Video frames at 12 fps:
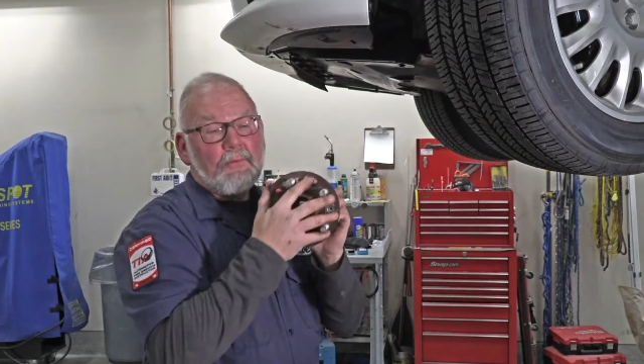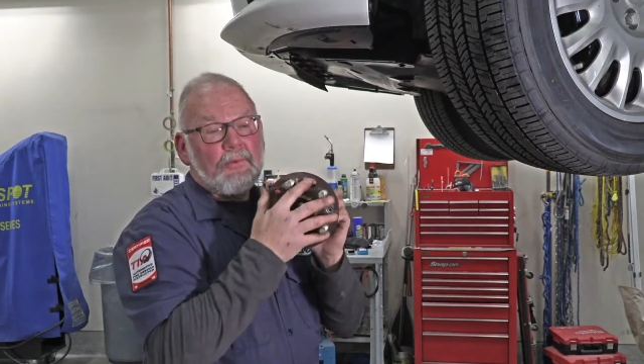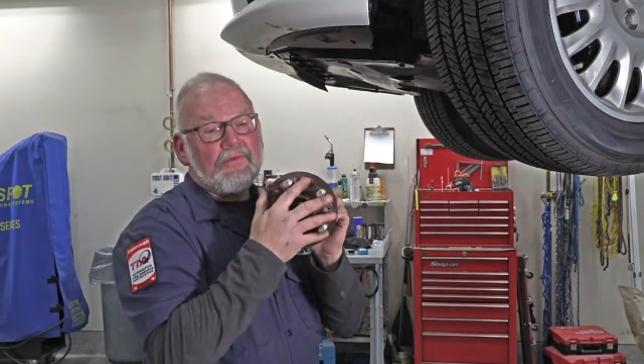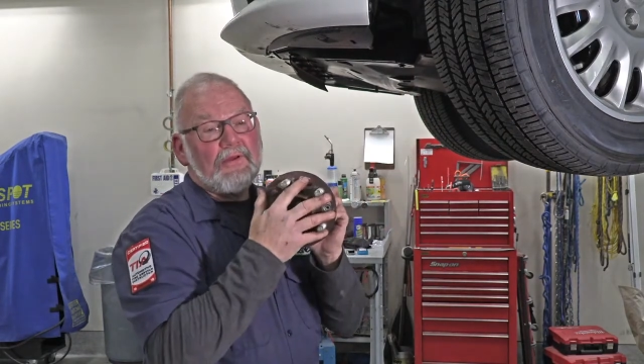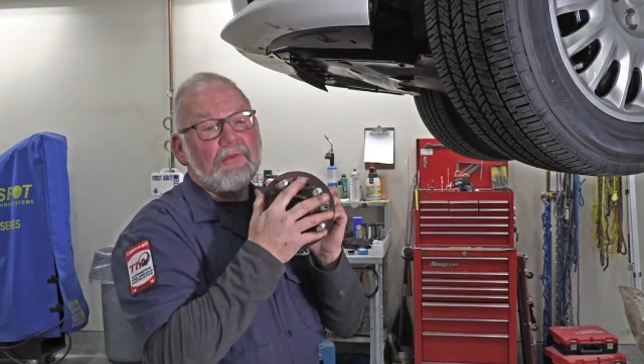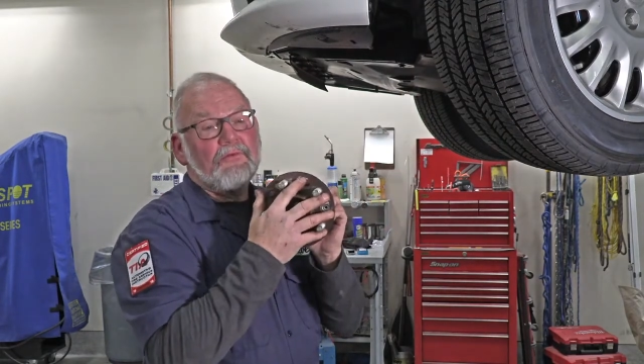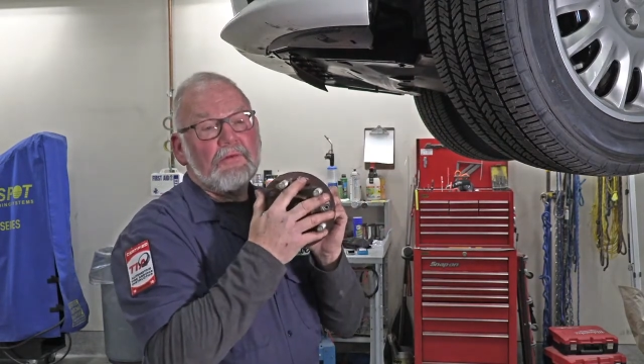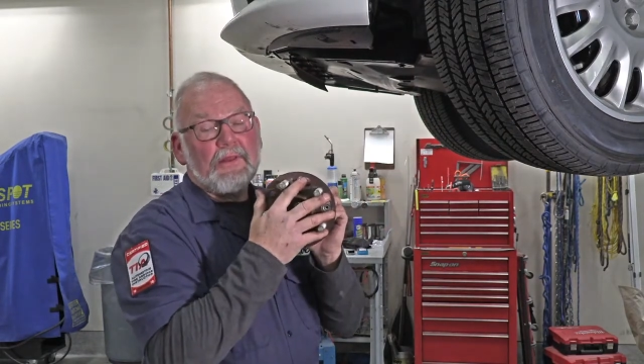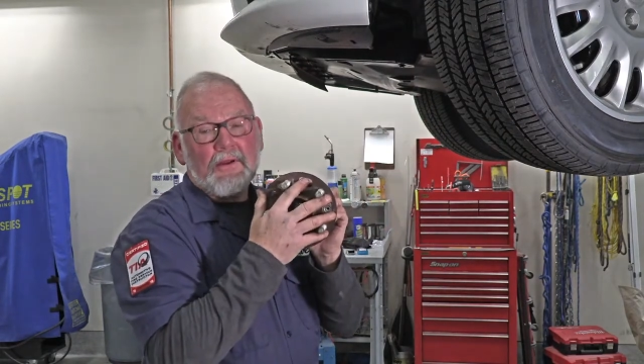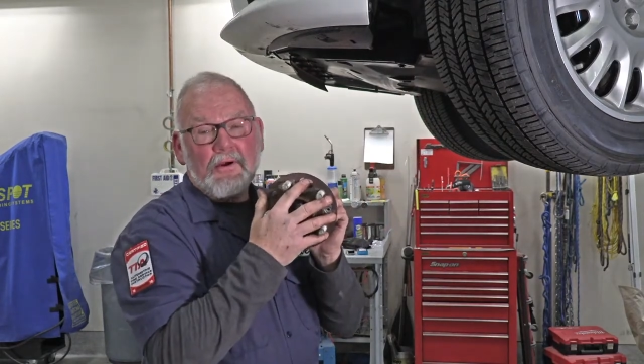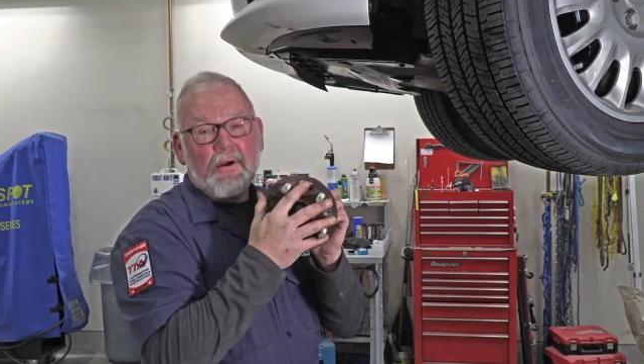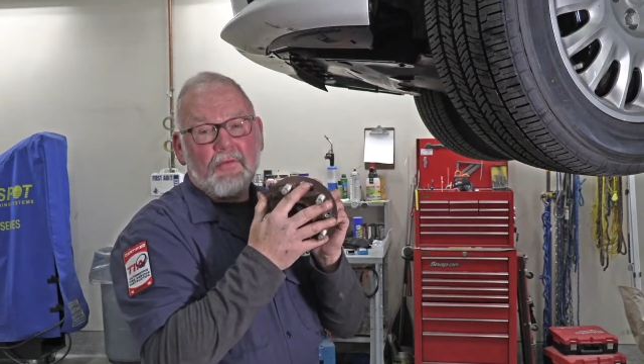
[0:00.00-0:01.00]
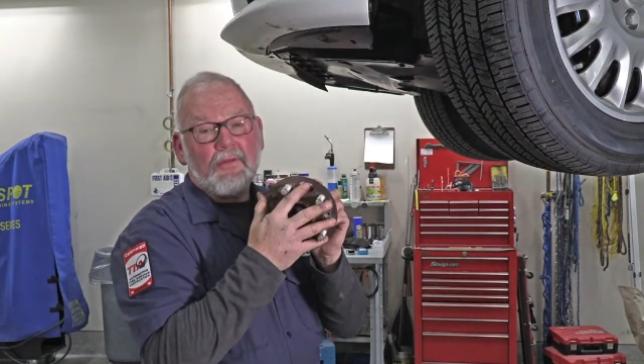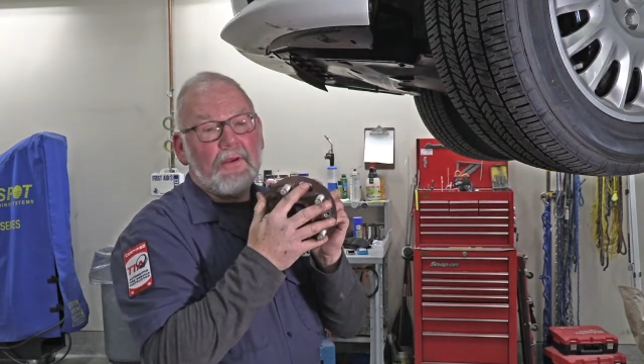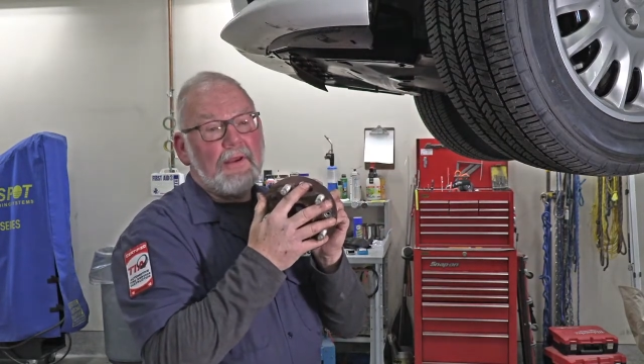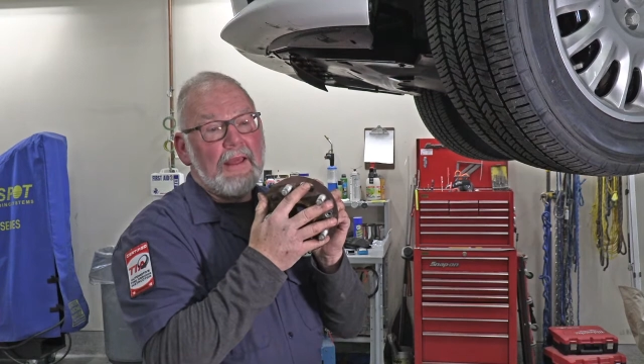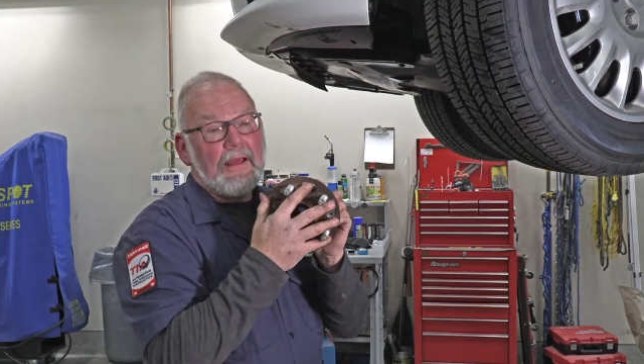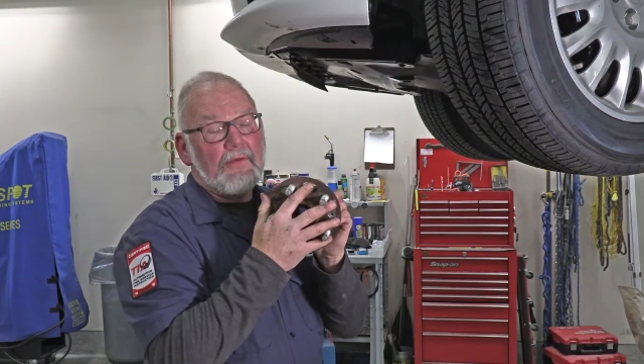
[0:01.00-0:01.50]
potentially causing
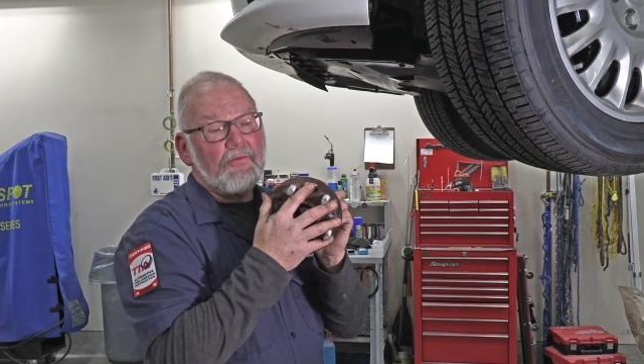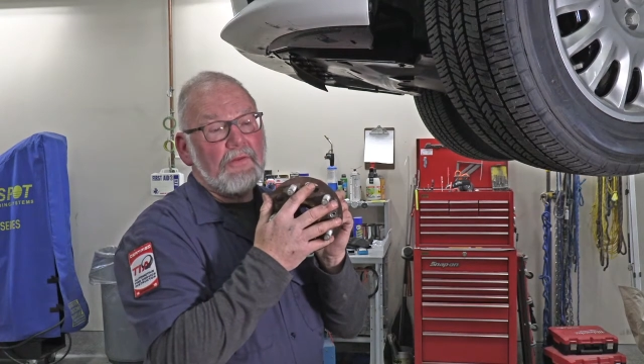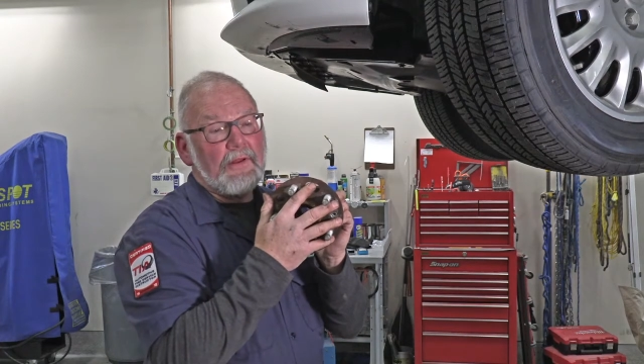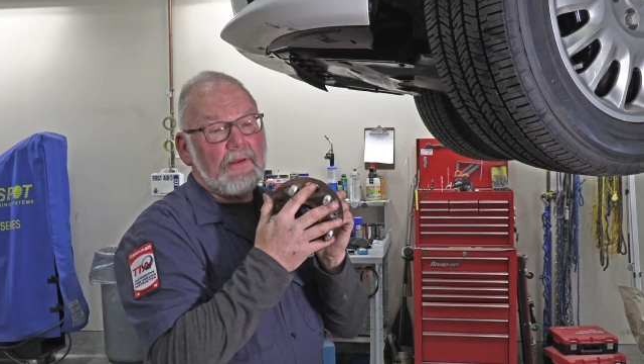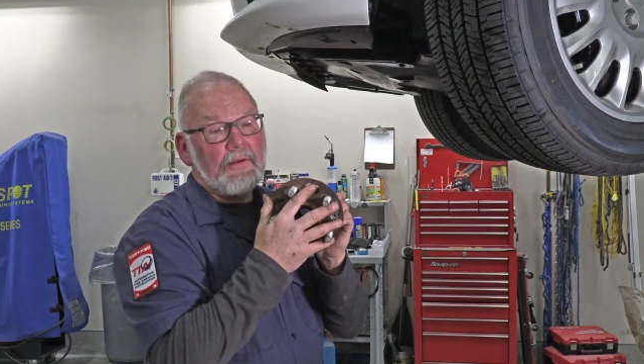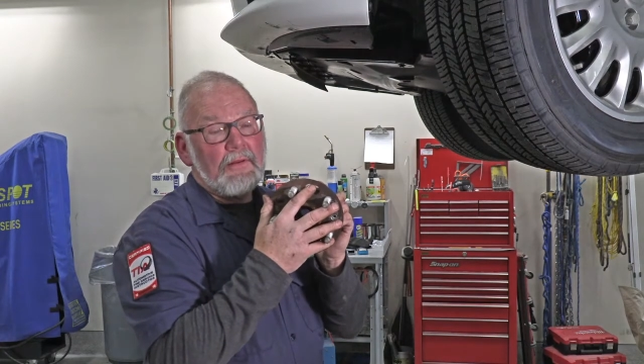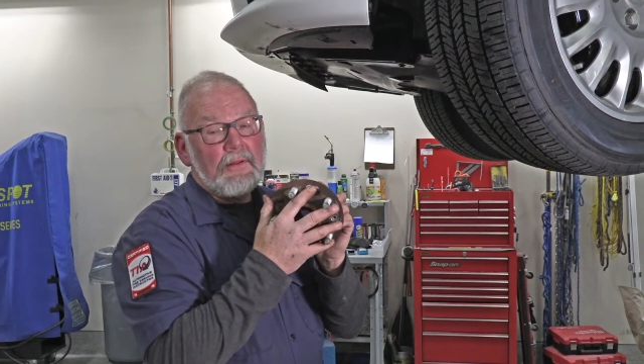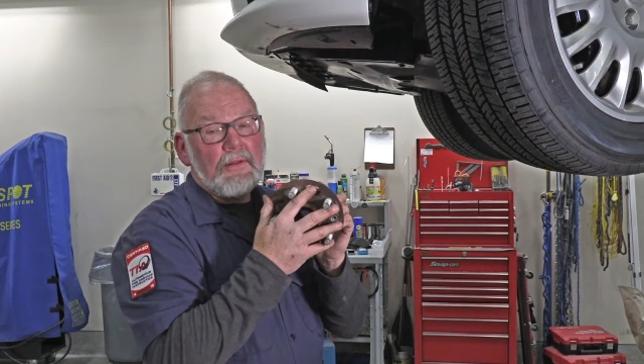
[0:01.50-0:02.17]
an accident.